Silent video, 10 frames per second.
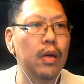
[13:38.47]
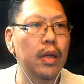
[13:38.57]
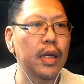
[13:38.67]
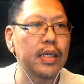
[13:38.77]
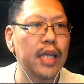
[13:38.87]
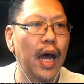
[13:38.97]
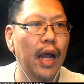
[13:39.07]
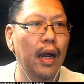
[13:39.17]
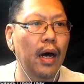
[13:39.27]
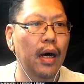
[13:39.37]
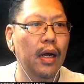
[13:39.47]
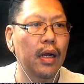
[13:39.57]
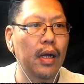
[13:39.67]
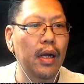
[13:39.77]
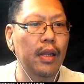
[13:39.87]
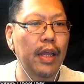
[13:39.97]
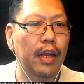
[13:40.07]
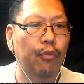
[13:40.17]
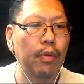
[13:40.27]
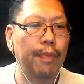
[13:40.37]
is that they
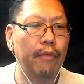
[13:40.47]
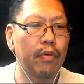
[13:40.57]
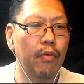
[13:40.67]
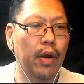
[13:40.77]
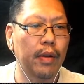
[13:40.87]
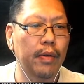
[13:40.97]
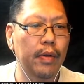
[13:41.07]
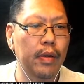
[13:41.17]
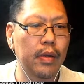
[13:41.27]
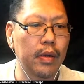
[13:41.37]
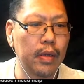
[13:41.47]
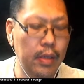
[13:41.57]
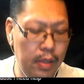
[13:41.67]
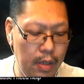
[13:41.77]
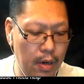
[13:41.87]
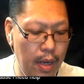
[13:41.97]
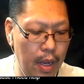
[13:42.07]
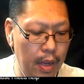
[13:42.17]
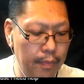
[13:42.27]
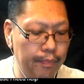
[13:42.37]
group everyone, okay,